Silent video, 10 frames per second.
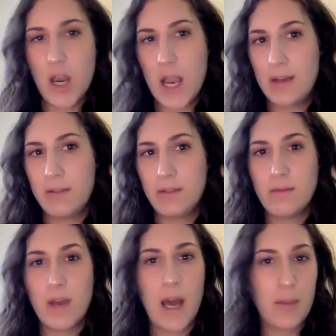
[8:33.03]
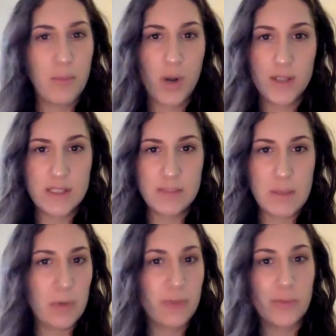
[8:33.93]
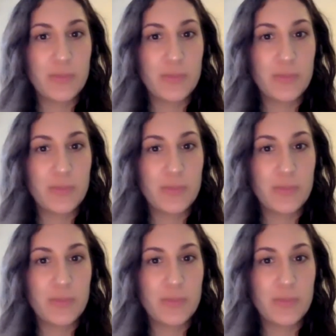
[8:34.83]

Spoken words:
and I brought some people from